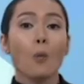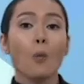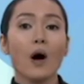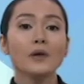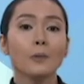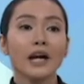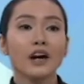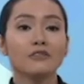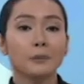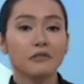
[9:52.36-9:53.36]
One way
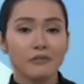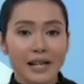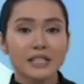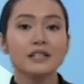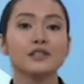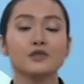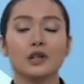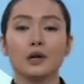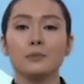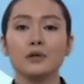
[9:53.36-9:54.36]
of preventing
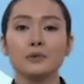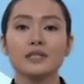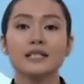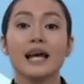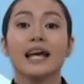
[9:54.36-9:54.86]
drug abuse